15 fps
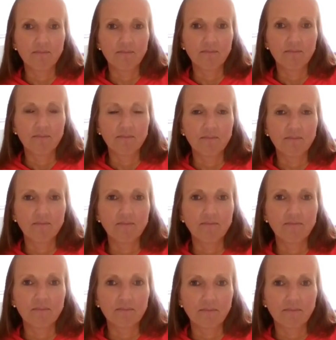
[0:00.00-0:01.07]

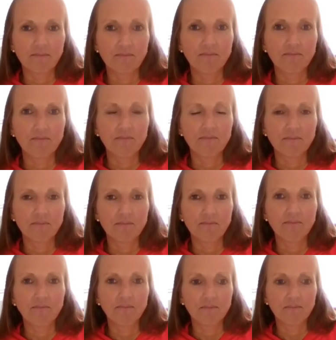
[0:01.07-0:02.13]

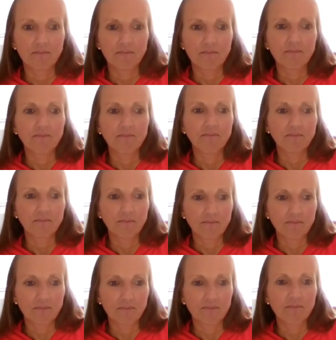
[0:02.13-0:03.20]

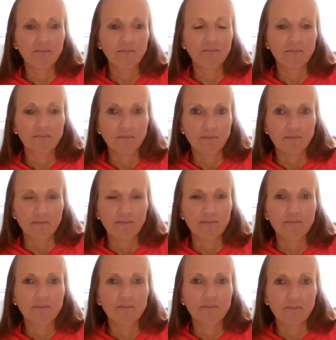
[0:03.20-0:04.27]

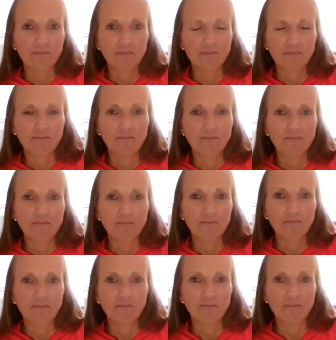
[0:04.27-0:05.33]

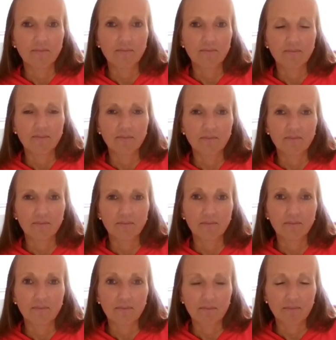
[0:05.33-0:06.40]

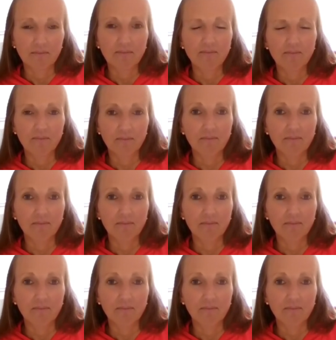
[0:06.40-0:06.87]
This person isn't speaking.